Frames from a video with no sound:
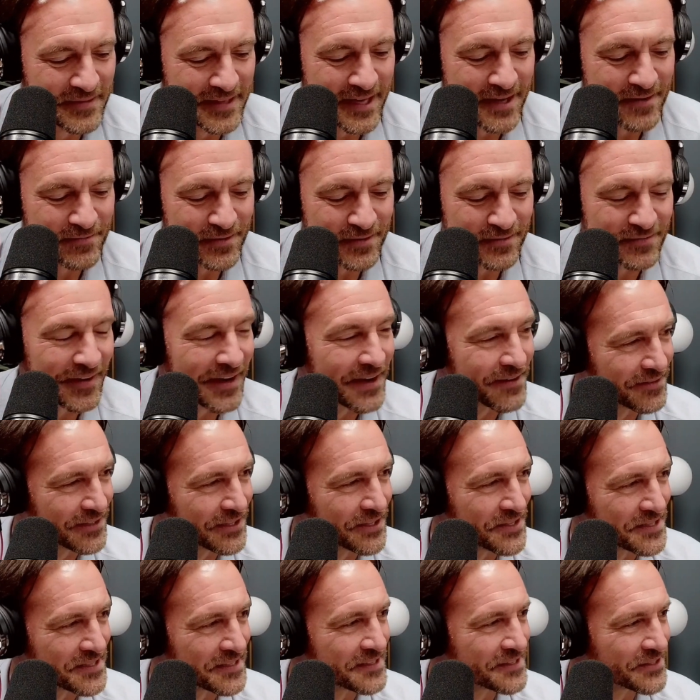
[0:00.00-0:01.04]
Yeah, for 5
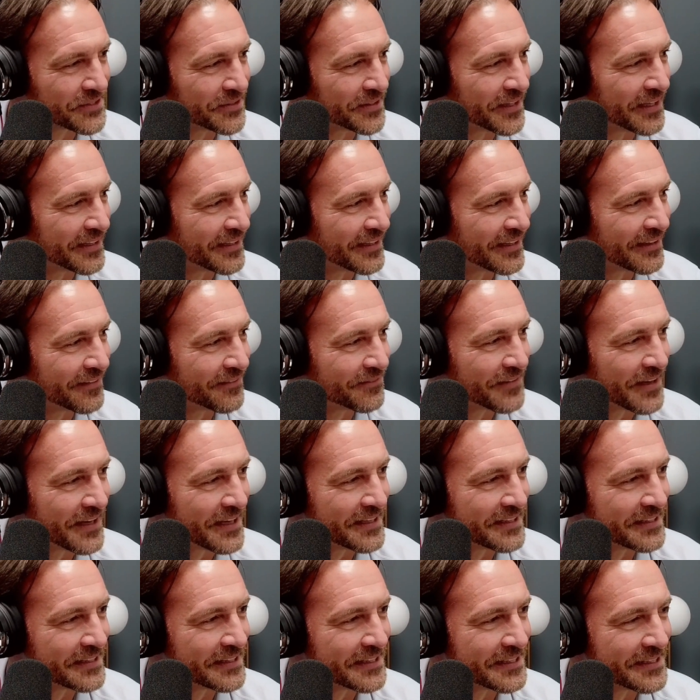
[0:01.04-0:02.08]
years, and so
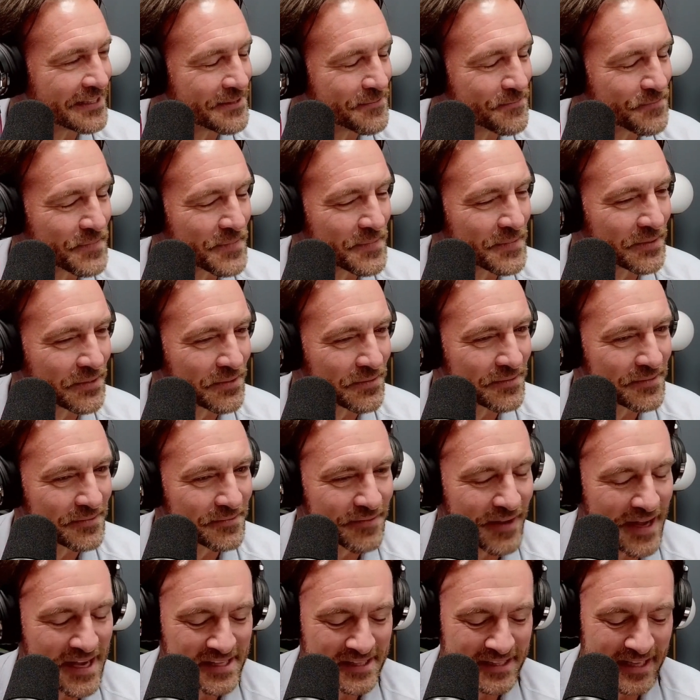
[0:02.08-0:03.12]
I little
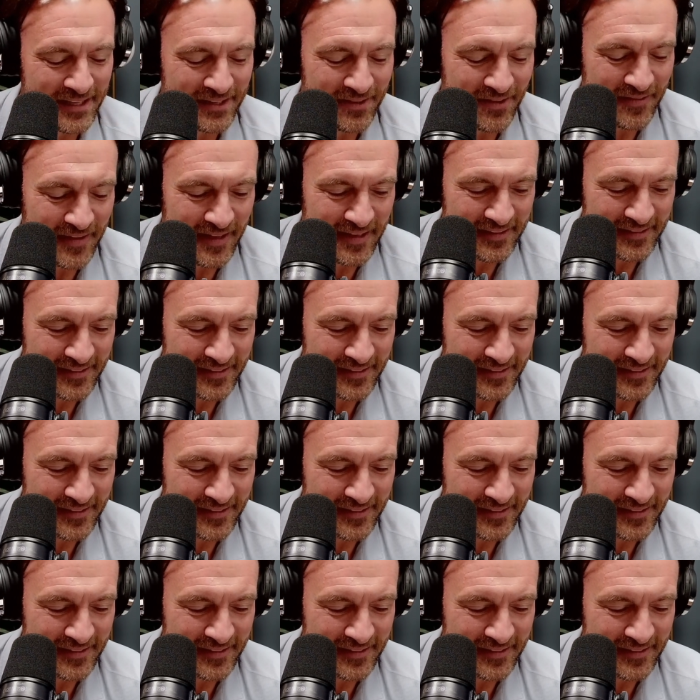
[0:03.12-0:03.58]
fascinated on that